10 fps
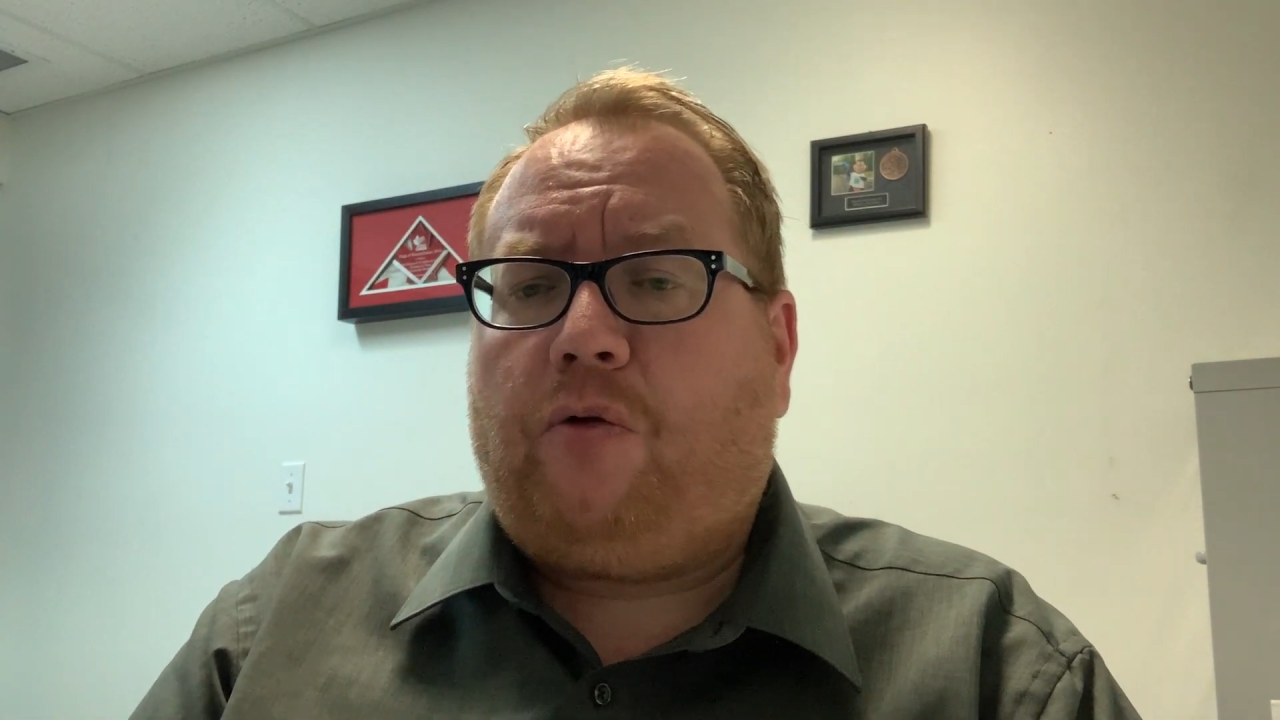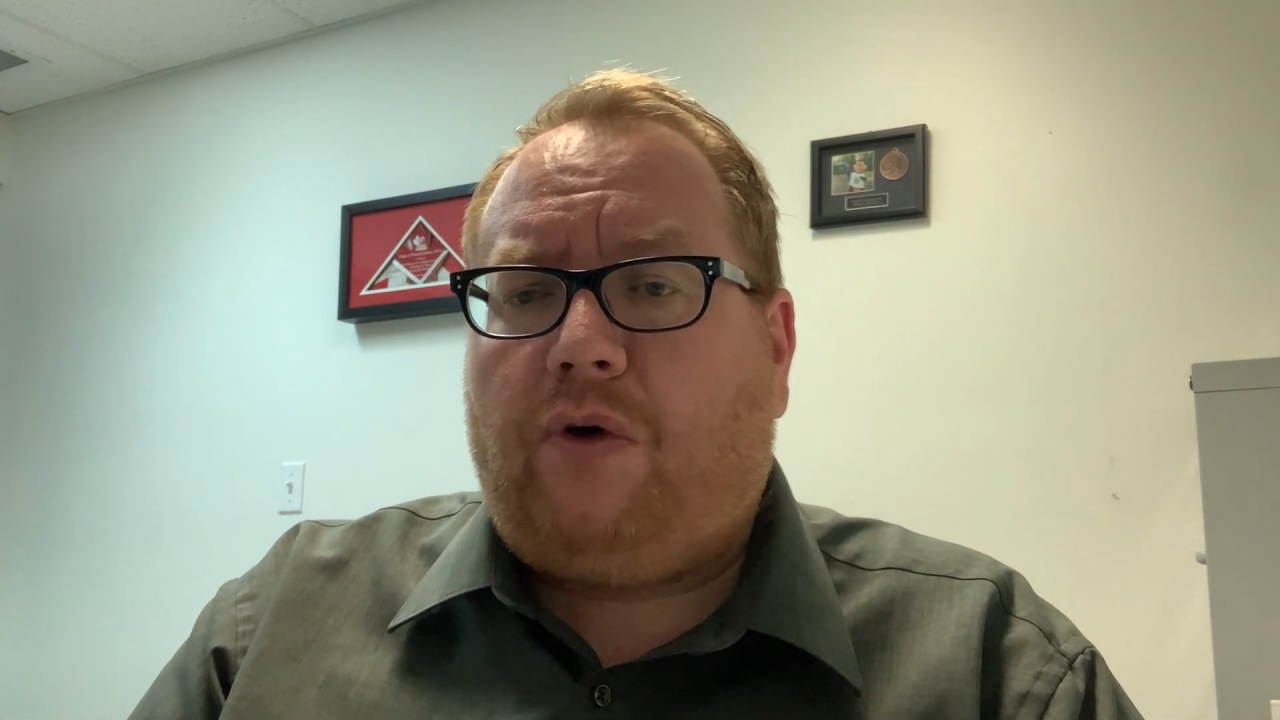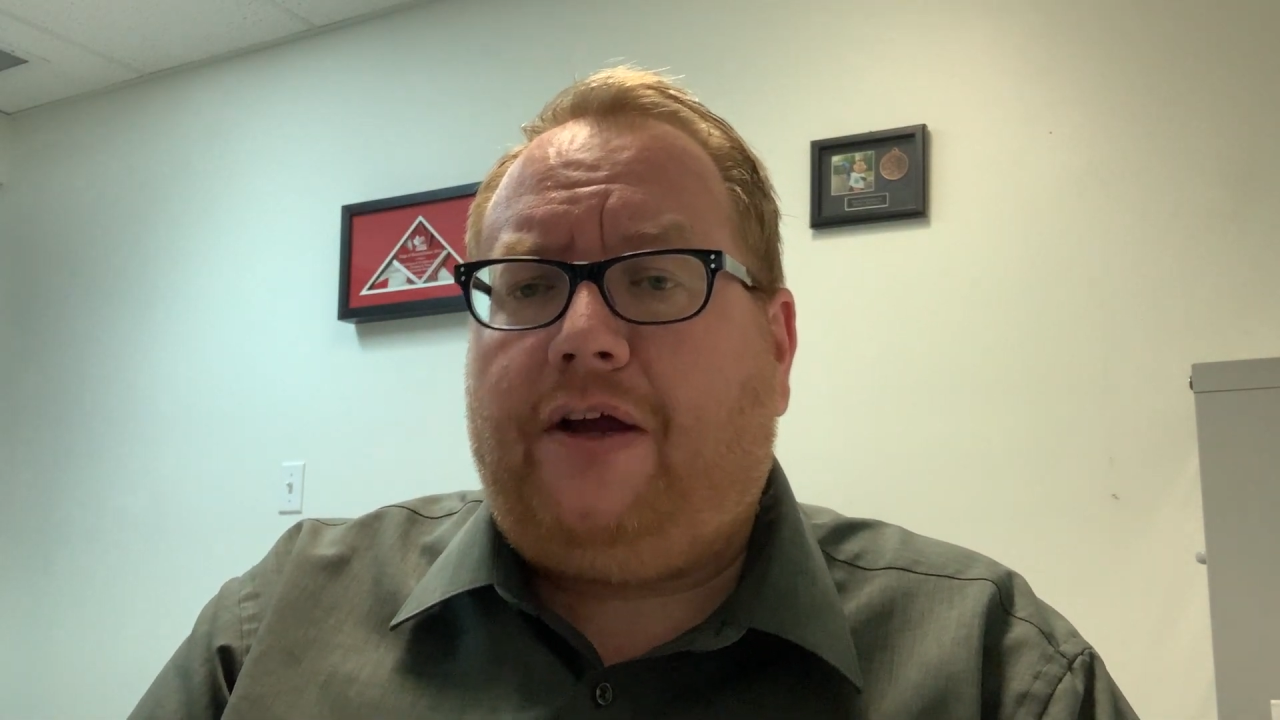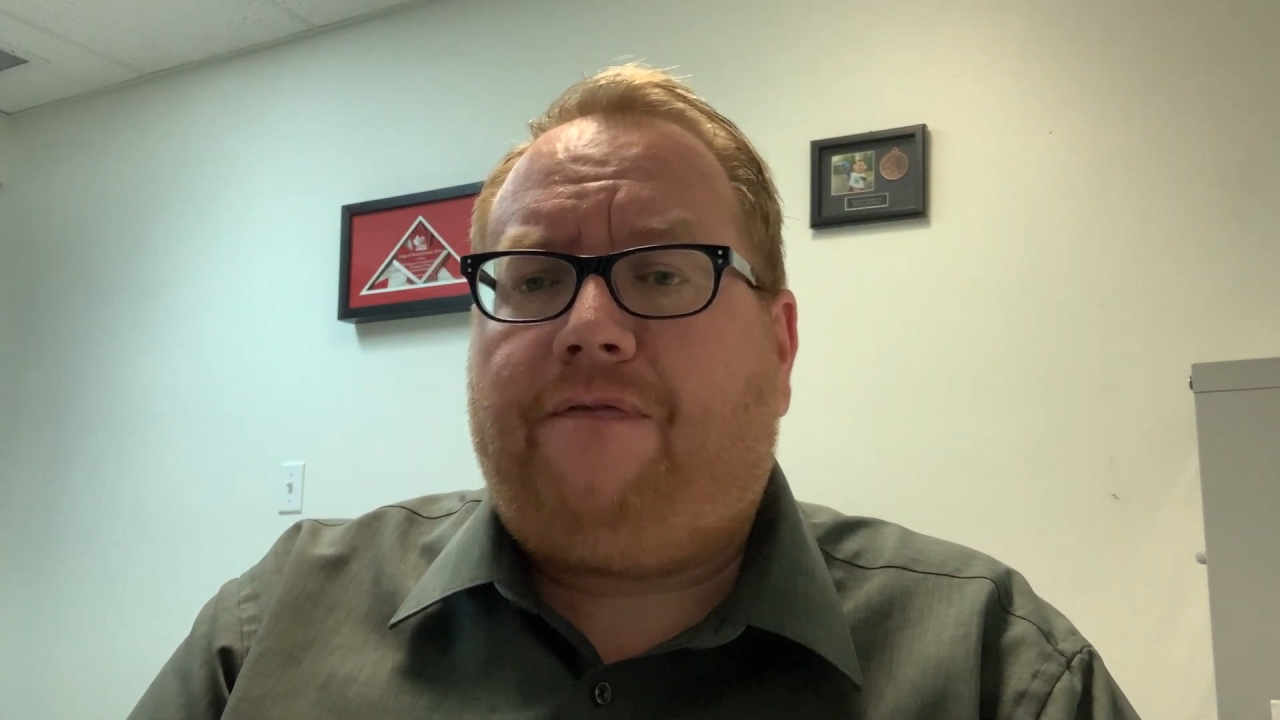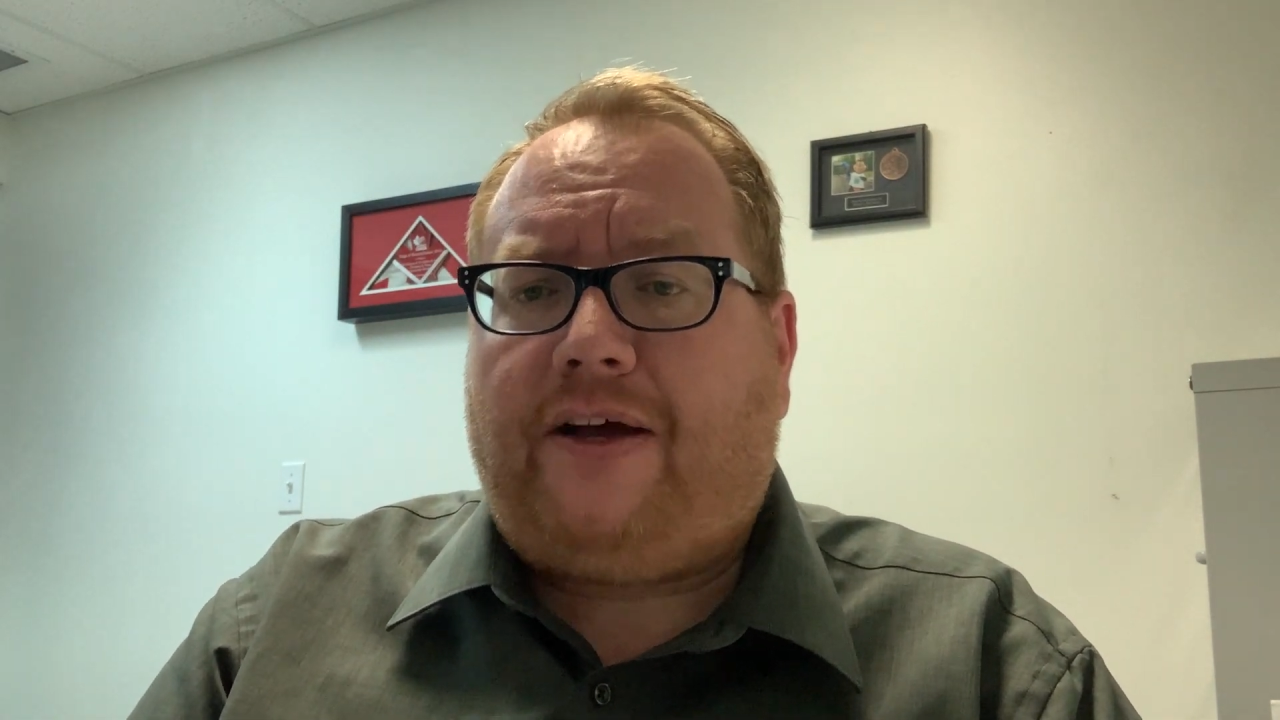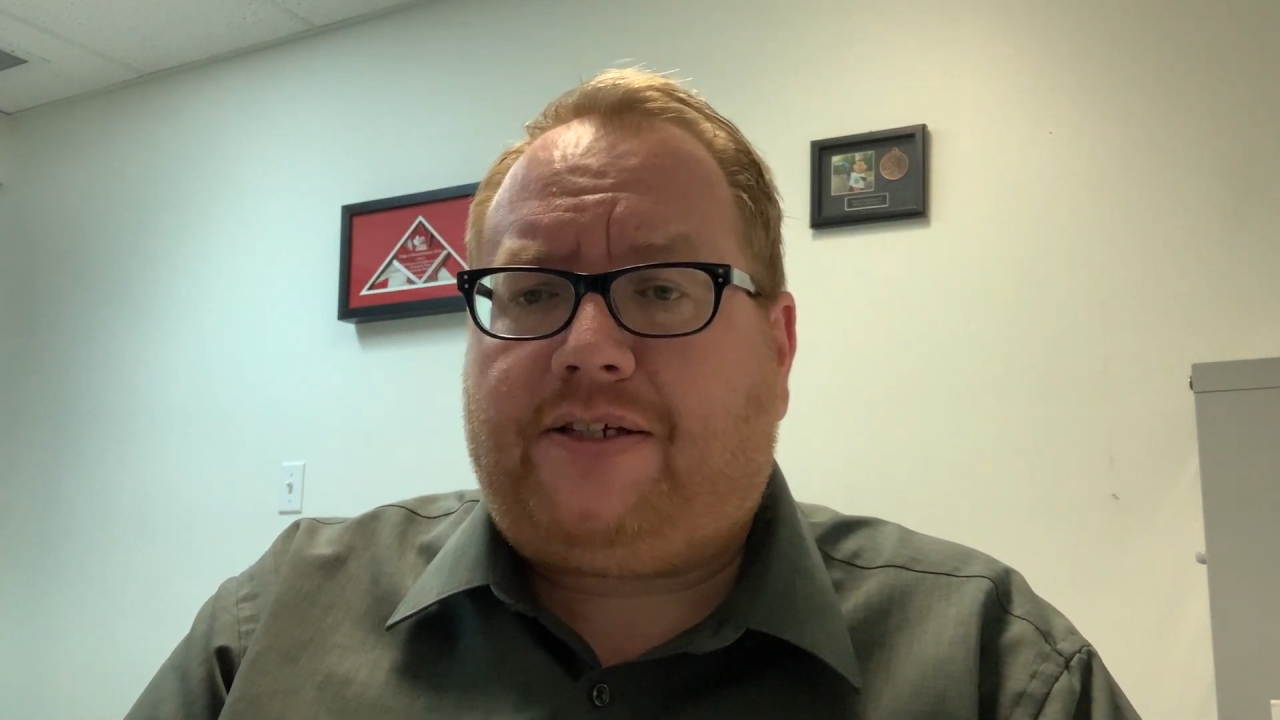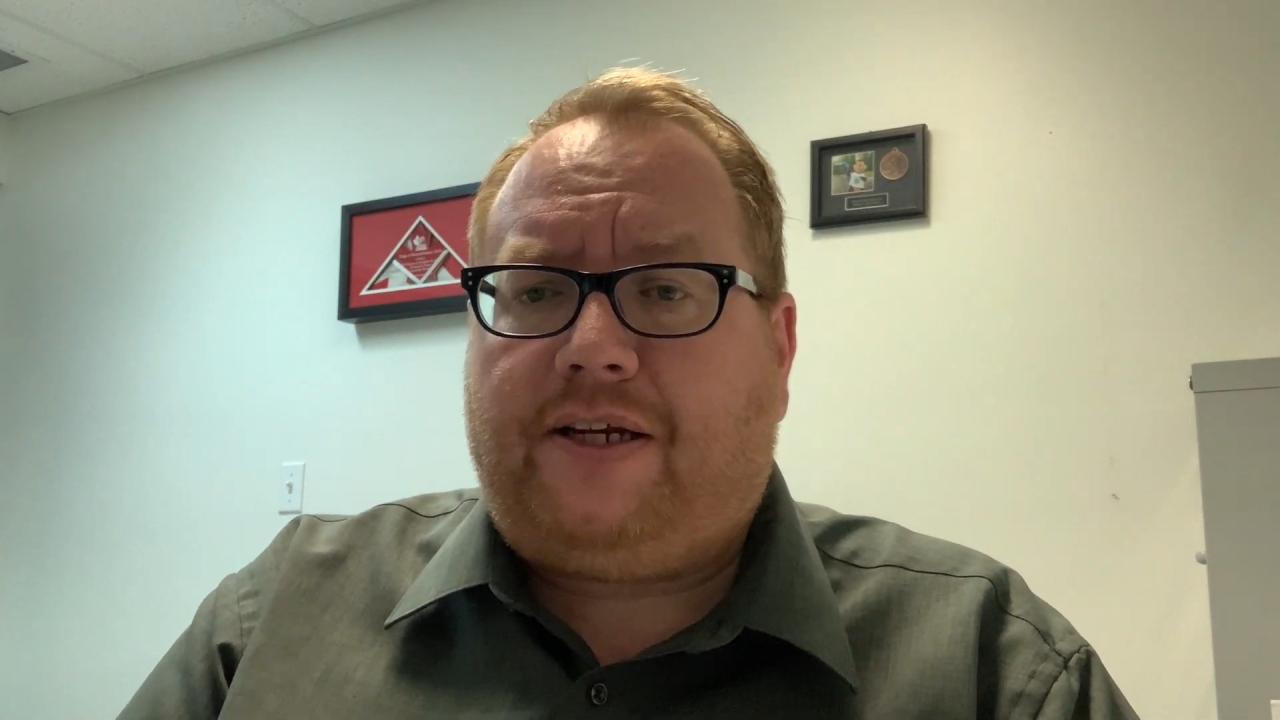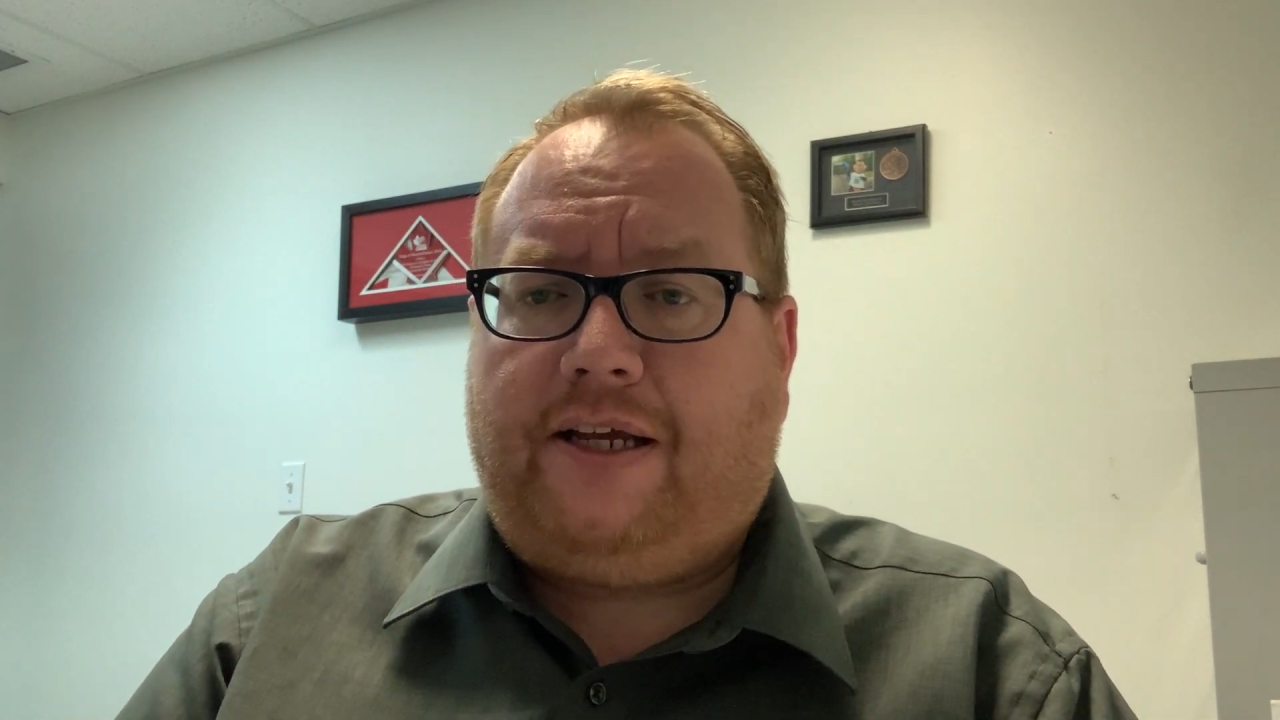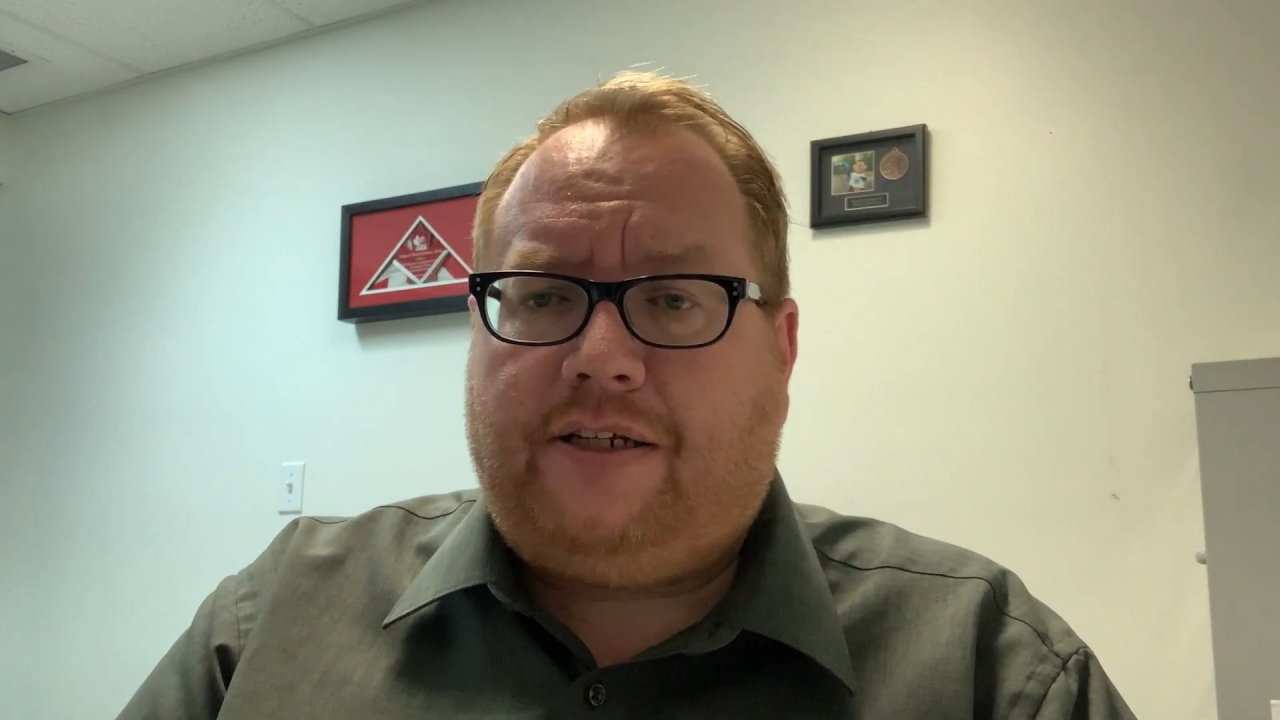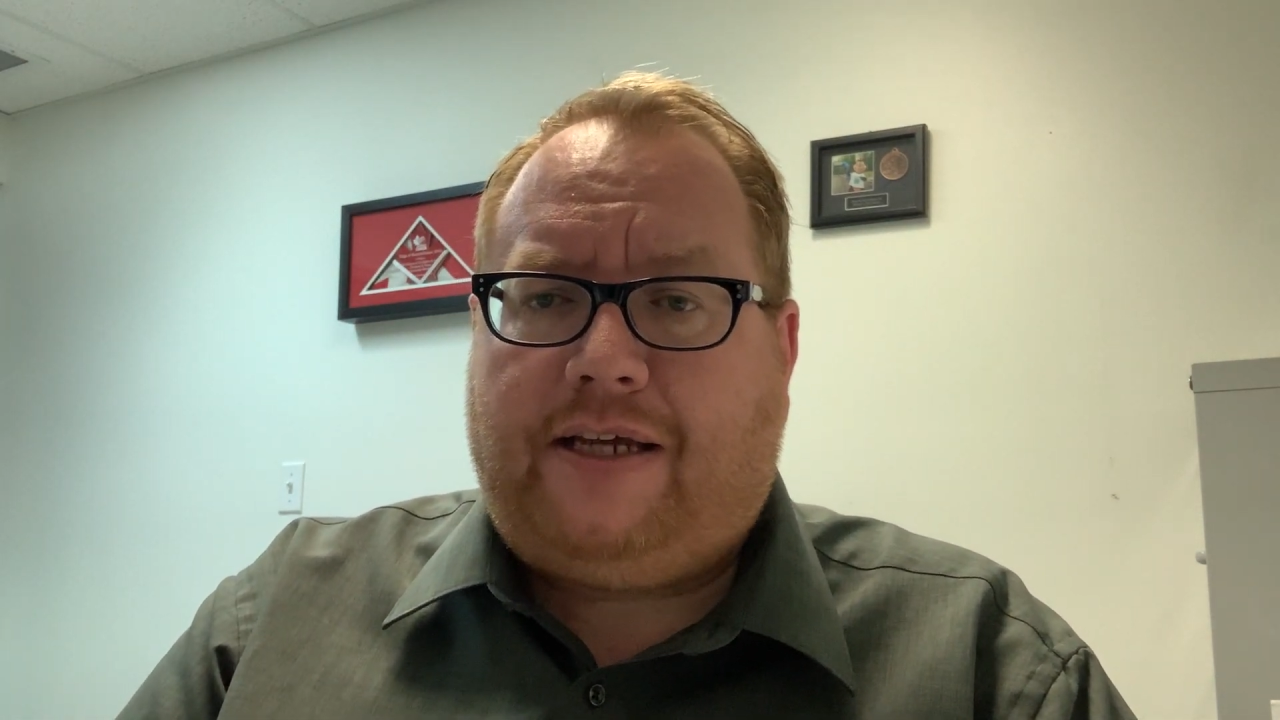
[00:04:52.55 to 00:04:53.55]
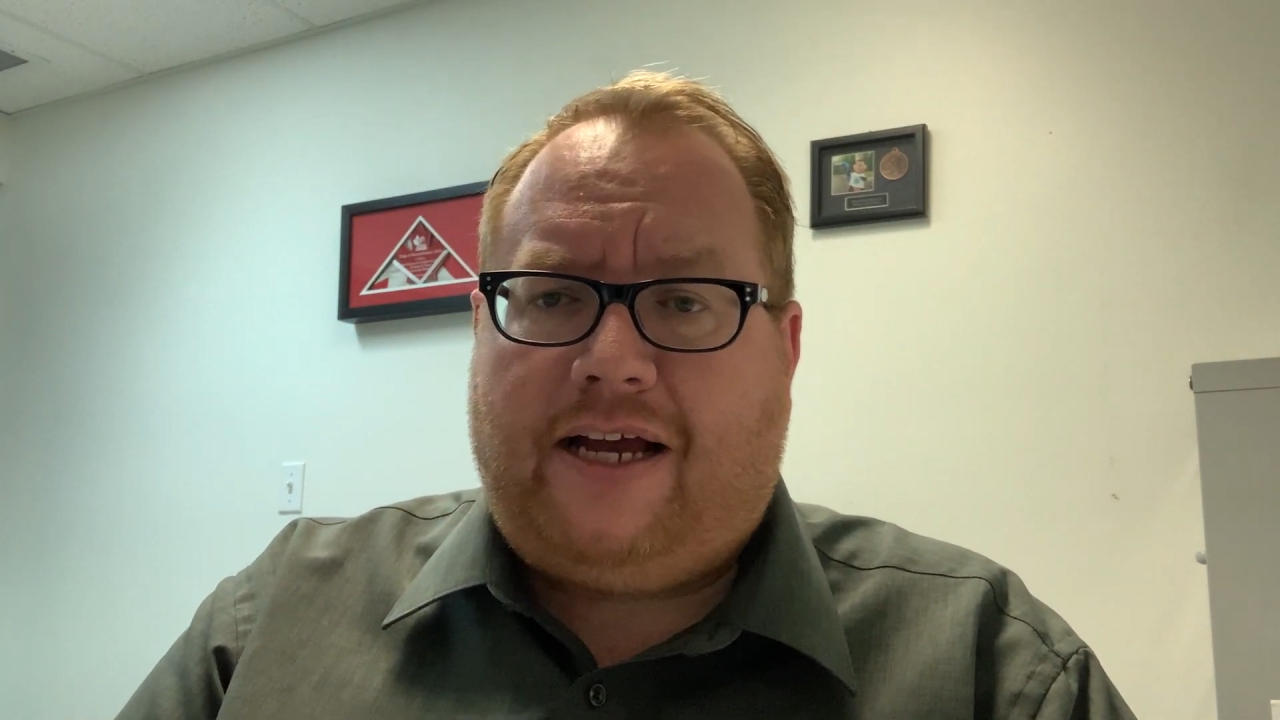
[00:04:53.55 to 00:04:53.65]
reinvested into